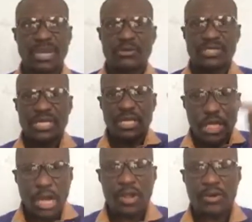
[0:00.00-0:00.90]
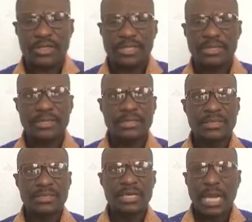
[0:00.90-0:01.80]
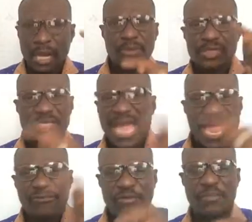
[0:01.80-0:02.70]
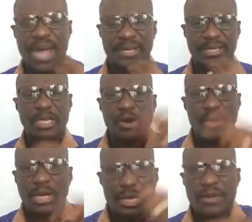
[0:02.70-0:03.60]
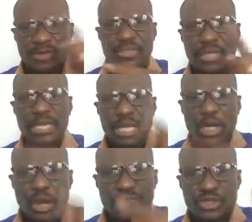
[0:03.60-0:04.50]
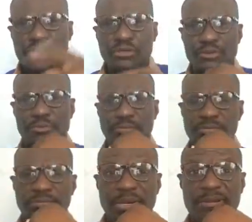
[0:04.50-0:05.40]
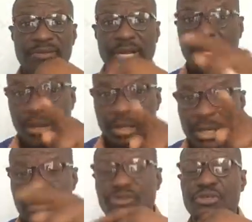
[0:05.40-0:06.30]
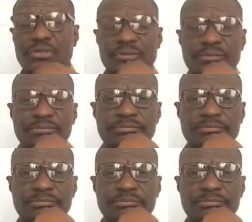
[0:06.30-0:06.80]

But you see, God loves everybody. God loves, loves you. Beloved, God loves you.